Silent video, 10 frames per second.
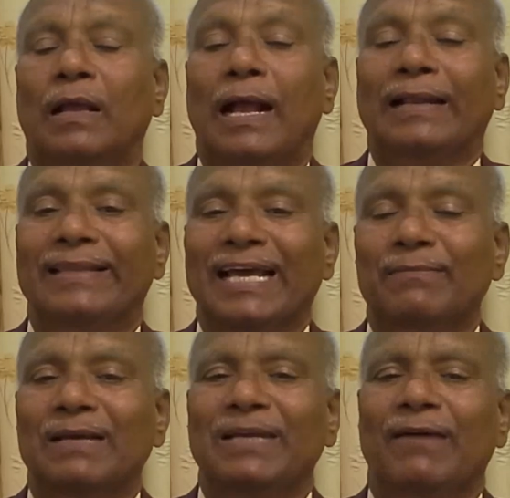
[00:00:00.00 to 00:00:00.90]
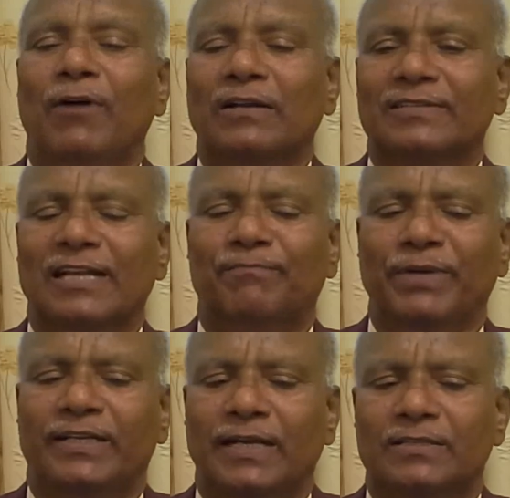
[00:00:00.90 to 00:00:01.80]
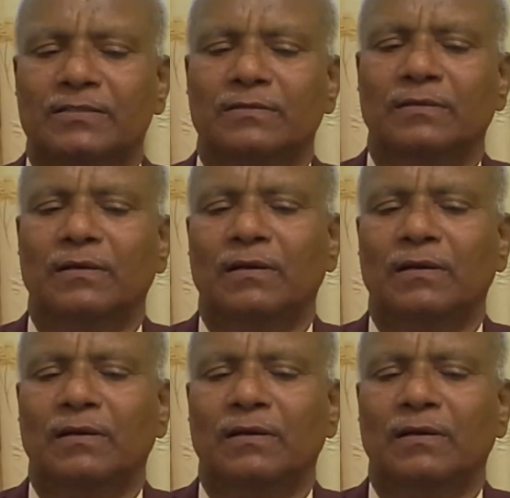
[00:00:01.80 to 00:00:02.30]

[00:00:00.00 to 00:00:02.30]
And there may be abortion of fetus